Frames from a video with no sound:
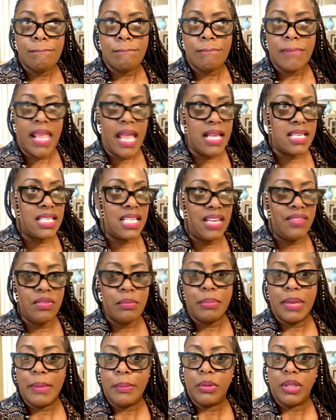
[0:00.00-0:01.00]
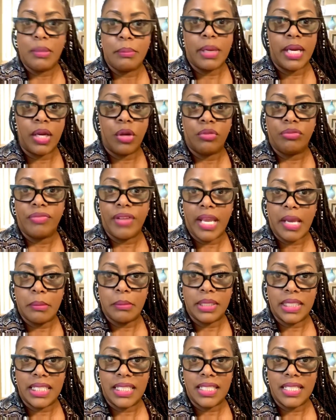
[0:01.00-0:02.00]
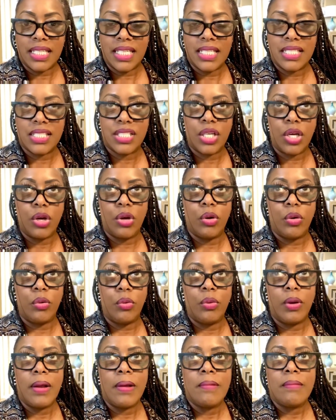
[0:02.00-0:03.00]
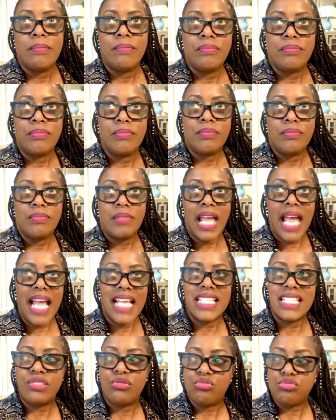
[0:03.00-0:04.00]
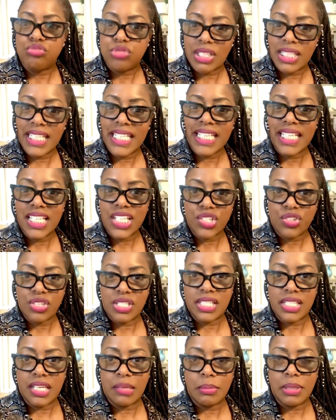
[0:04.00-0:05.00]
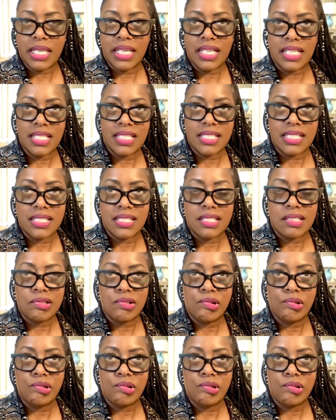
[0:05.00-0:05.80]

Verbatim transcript: yeah, even people in my own family. Yeah, so it's really interesting because